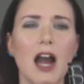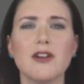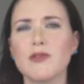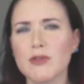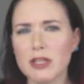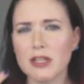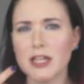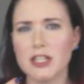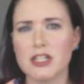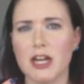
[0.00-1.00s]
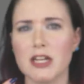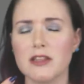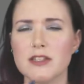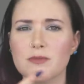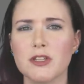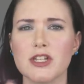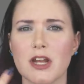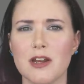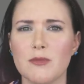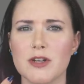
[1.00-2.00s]
I really like the shine in this. When the
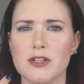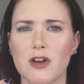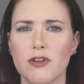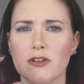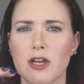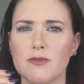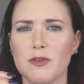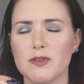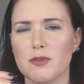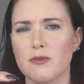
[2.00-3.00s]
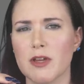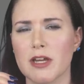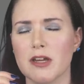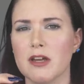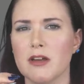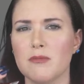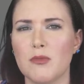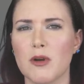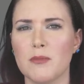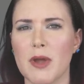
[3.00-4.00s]
shine wears off, you're left with sort of like a
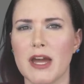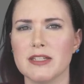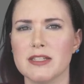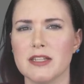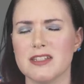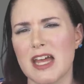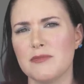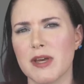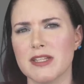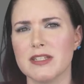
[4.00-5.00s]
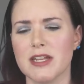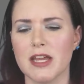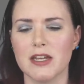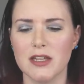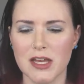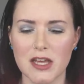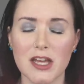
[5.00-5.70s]
more matte, satin matte stain.